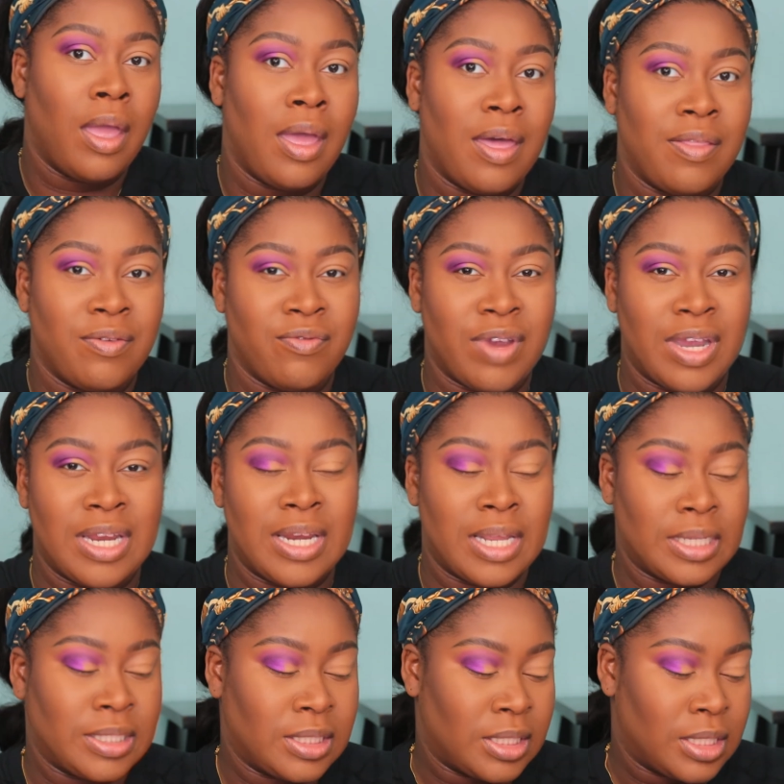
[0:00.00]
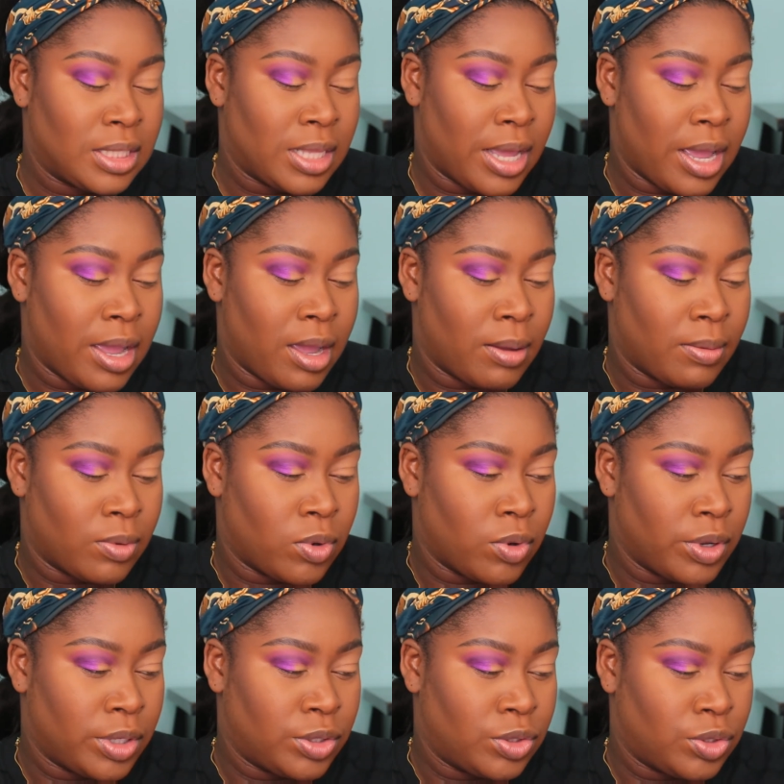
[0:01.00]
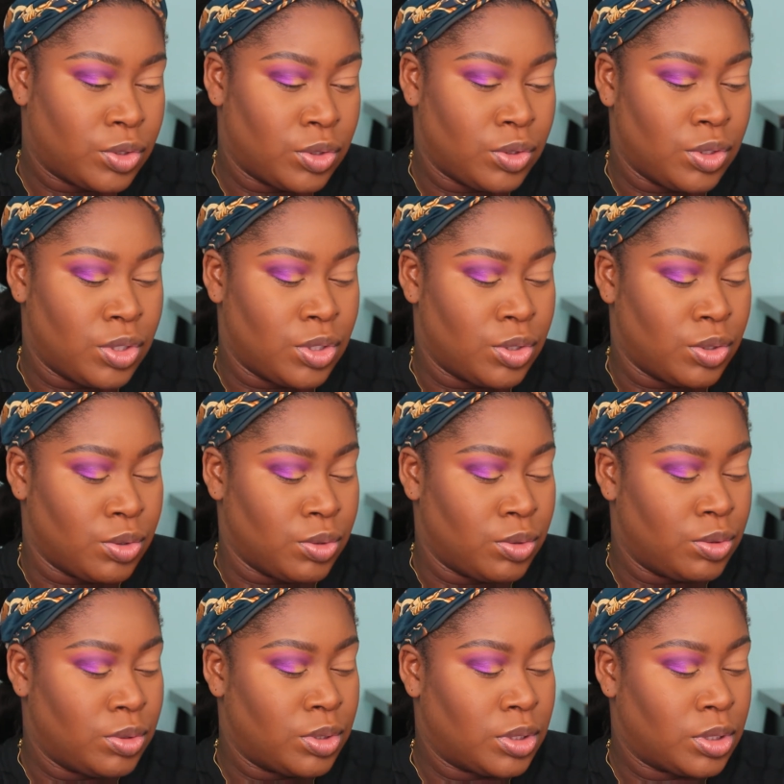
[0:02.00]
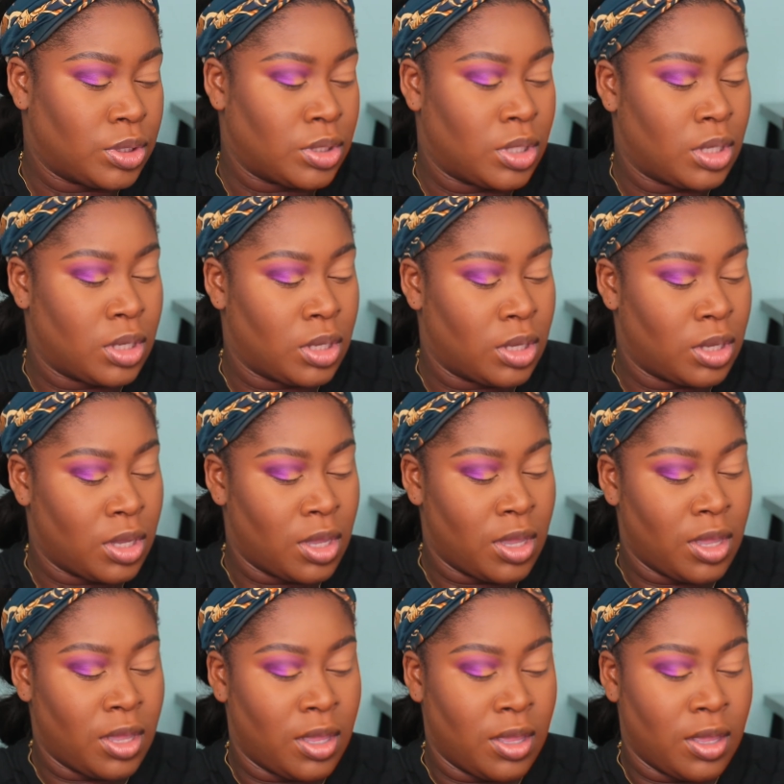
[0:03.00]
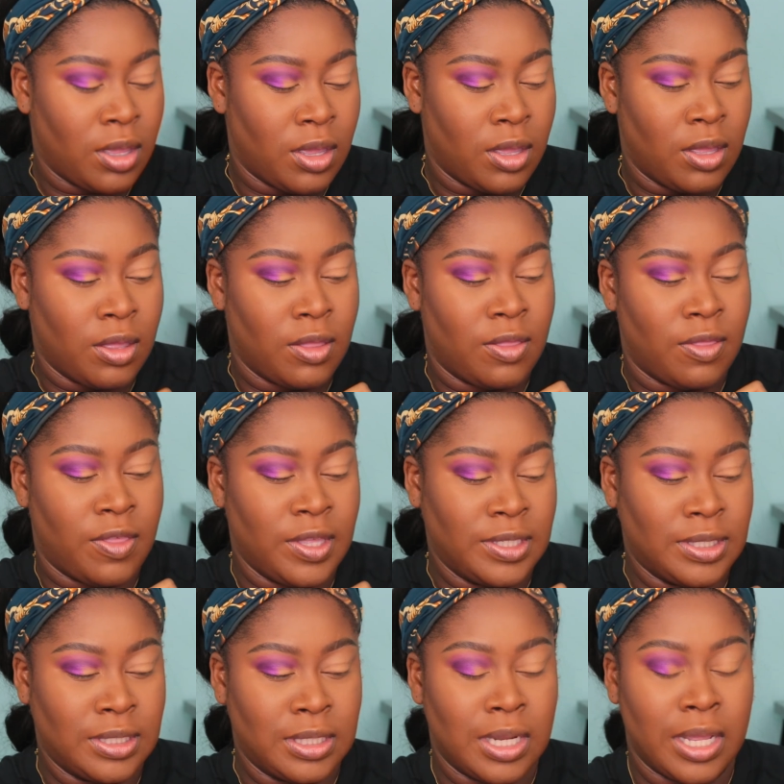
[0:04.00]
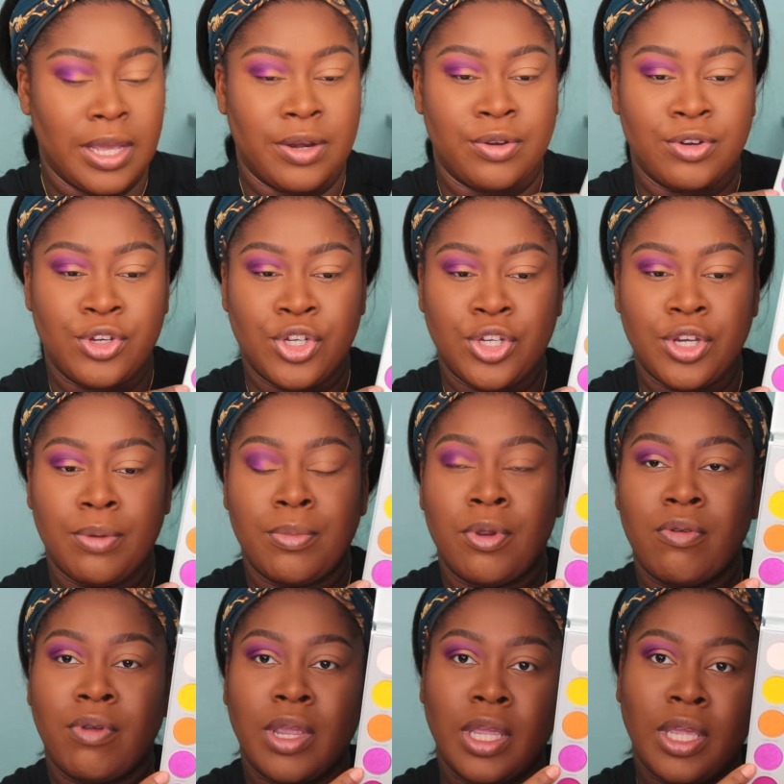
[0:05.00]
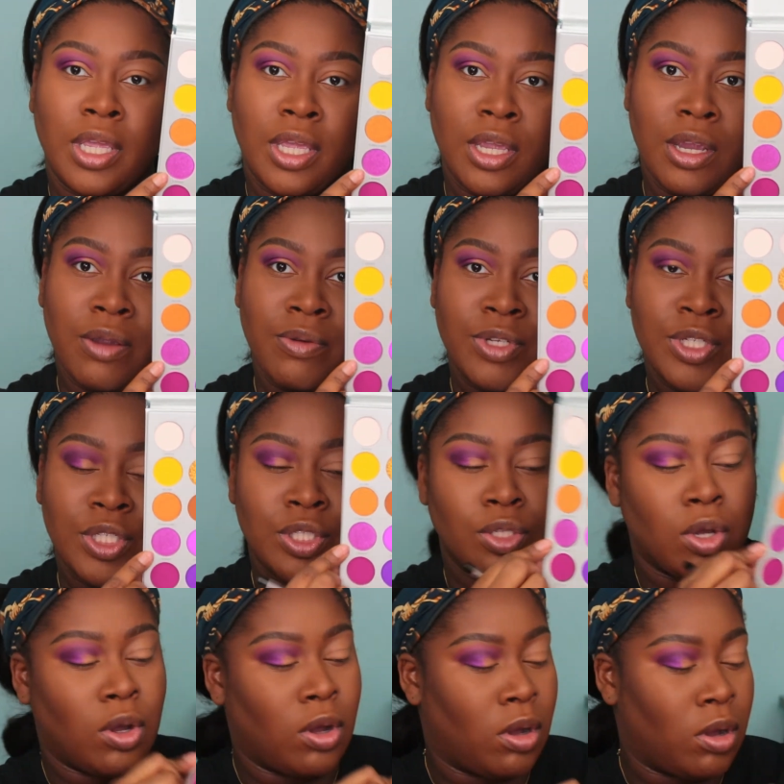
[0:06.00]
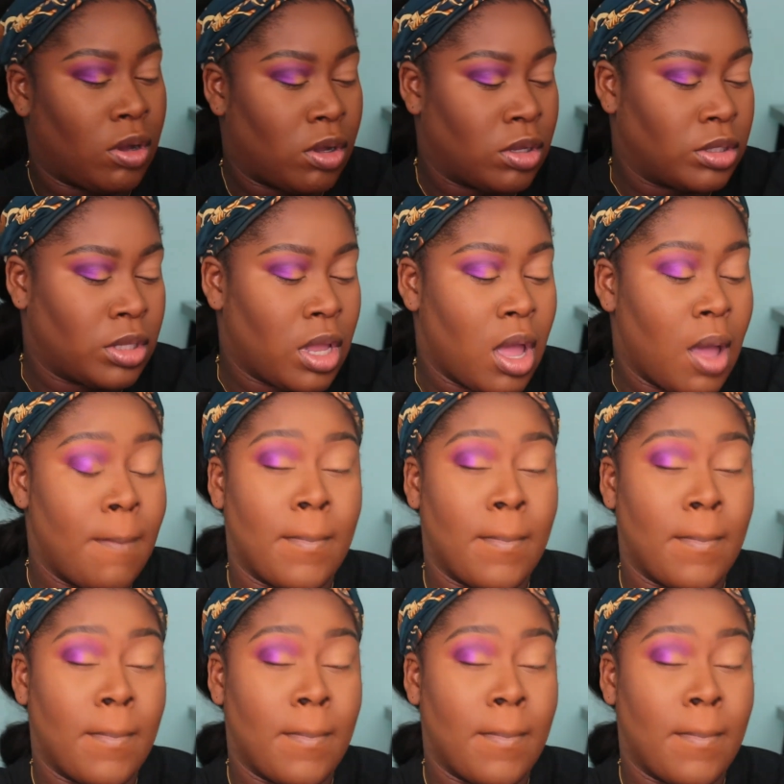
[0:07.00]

And then right next to that, I'm going to use this lighter shimmer right here, which is called A